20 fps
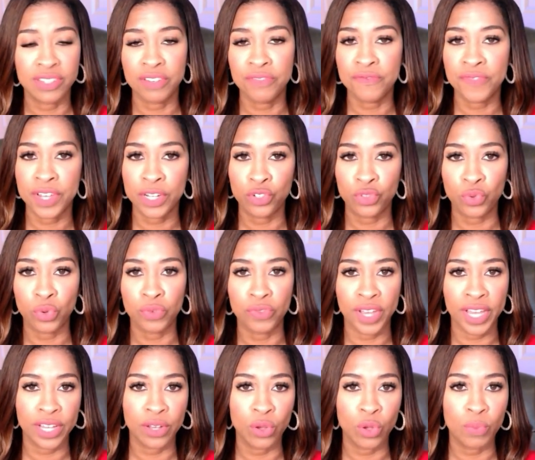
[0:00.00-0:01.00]
in ventral
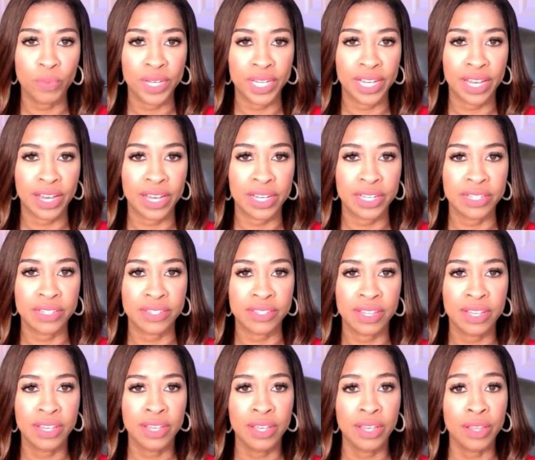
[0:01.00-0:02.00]
vagal because